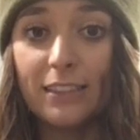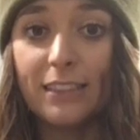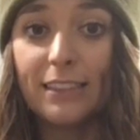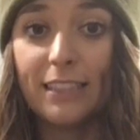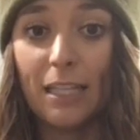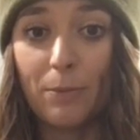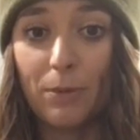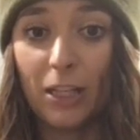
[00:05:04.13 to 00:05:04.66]

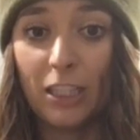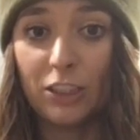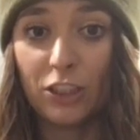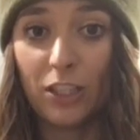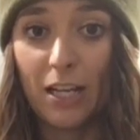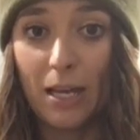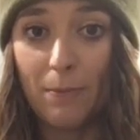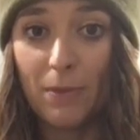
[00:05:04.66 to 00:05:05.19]
stabilize
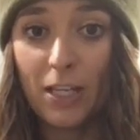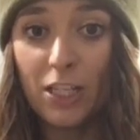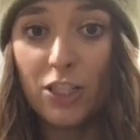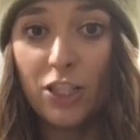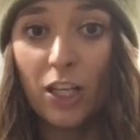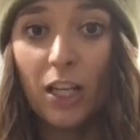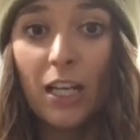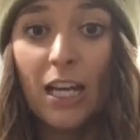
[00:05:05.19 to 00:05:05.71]
your
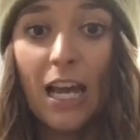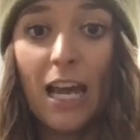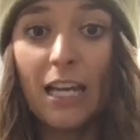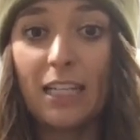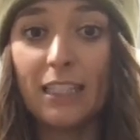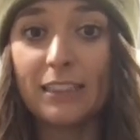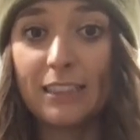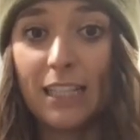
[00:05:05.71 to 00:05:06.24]
image,
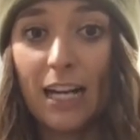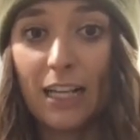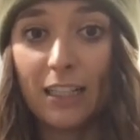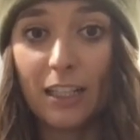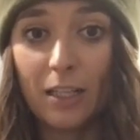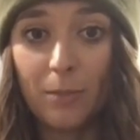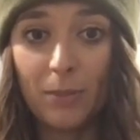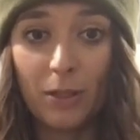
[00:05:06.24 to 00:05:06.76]
and it's not
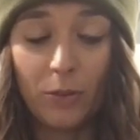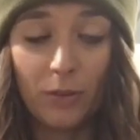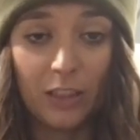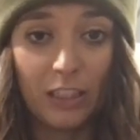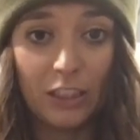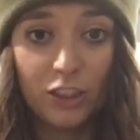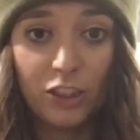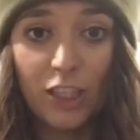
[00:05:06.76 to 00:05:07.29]
going to be
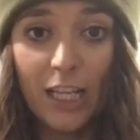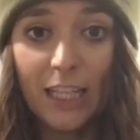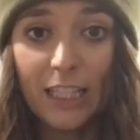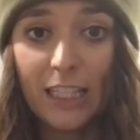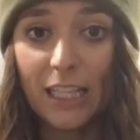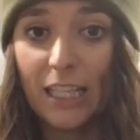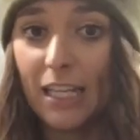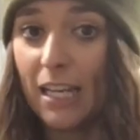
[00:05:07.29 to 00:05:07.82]
really
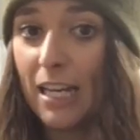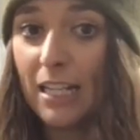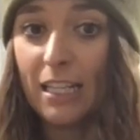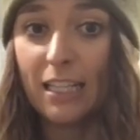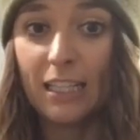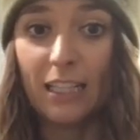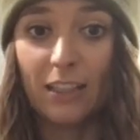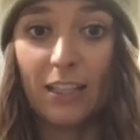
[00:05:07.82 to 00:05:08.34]
shaky,
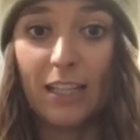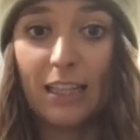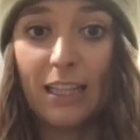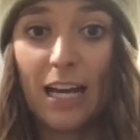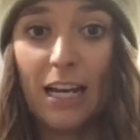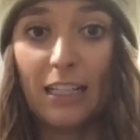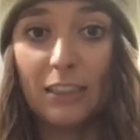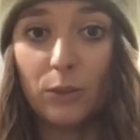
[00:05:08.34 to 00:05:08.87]
anything like
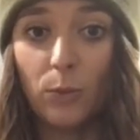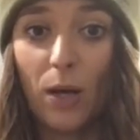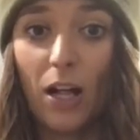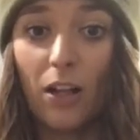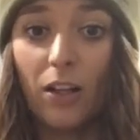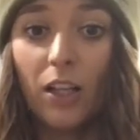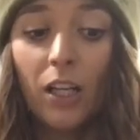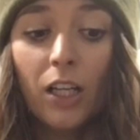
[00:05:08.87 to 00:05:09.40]
that as
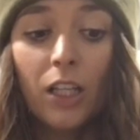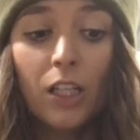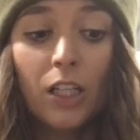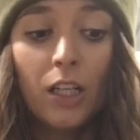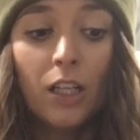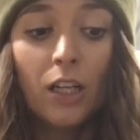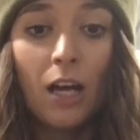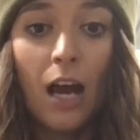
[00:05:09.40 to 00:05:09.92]
well.
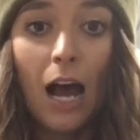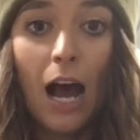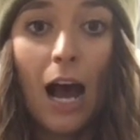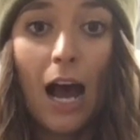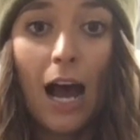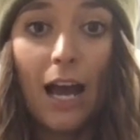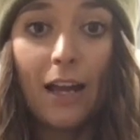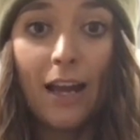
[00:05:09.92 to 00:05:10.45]

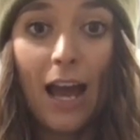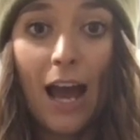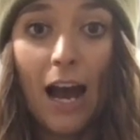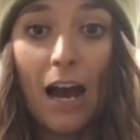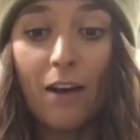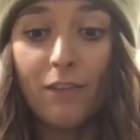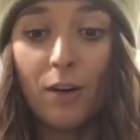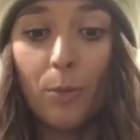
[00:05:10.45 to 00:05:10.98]
I
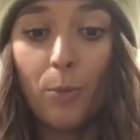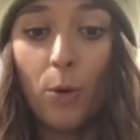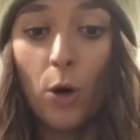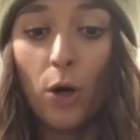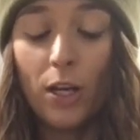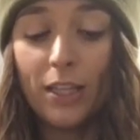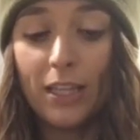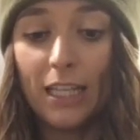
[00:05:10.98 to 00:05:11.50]
have
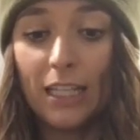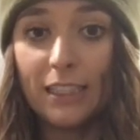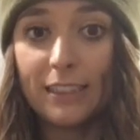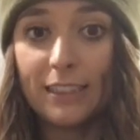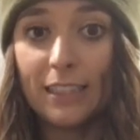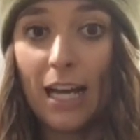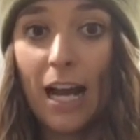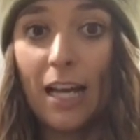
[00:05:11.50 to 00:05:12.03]
put
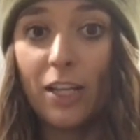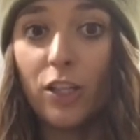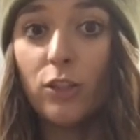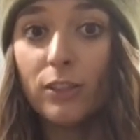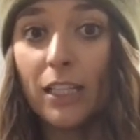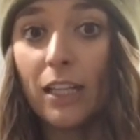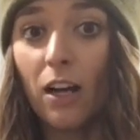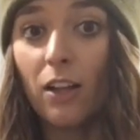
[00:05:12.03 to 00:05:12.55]
this, I
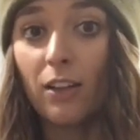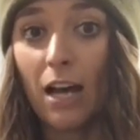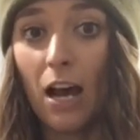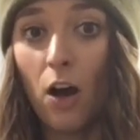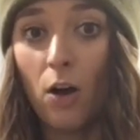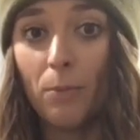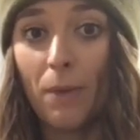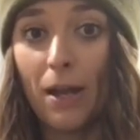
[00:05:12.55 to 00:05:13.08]
use it a
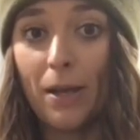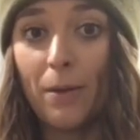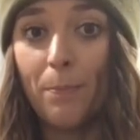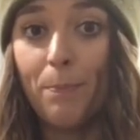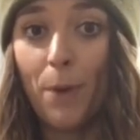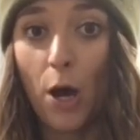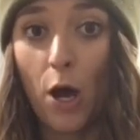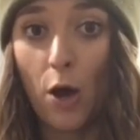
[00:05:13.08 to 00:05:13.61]
lot on my
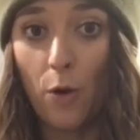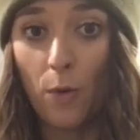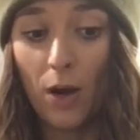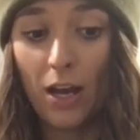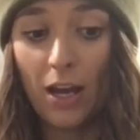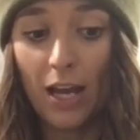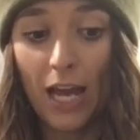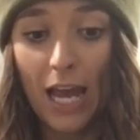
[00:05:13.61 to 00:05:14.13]
bow,
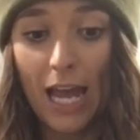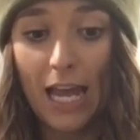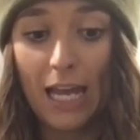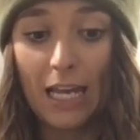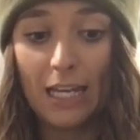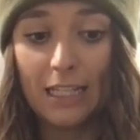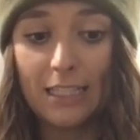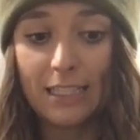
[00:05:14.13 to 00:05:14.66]

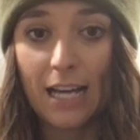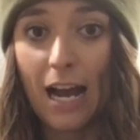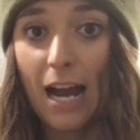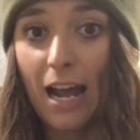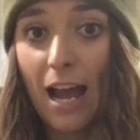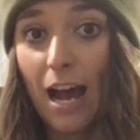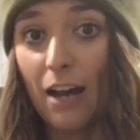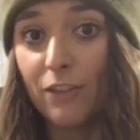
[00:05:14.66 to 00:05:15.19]
and
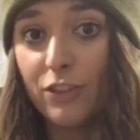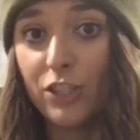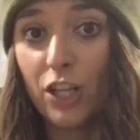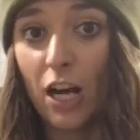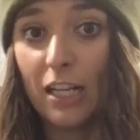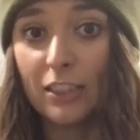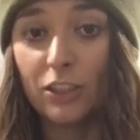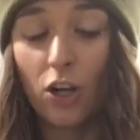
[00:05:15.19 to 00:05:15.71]
I have
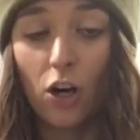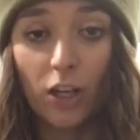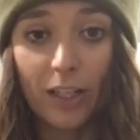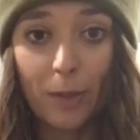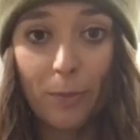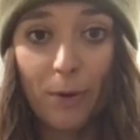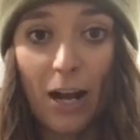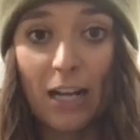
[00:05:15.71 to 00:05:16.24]
shot
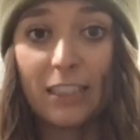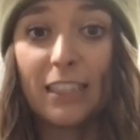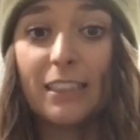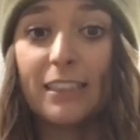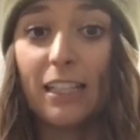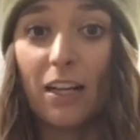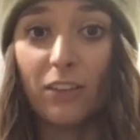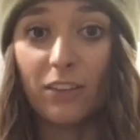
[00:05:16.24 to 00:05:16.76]
target
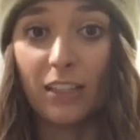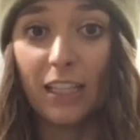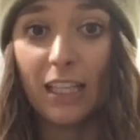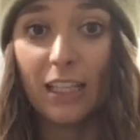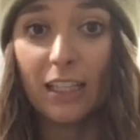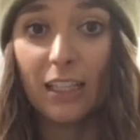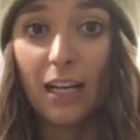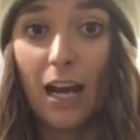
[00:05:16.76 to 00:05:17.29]
practice, and I'll
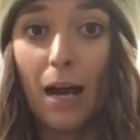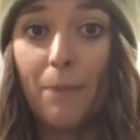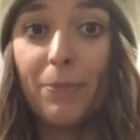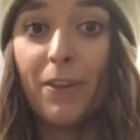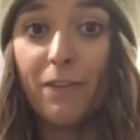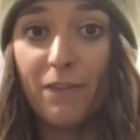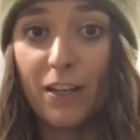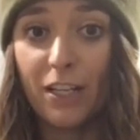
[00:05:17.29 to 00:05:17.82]
link
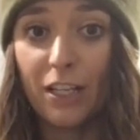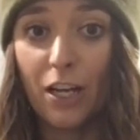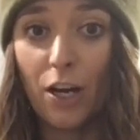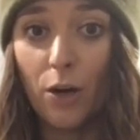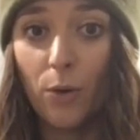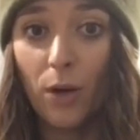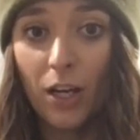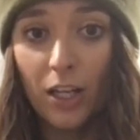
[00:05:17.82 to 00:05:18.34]
the
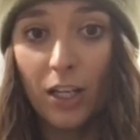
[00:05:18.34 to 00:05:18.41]
video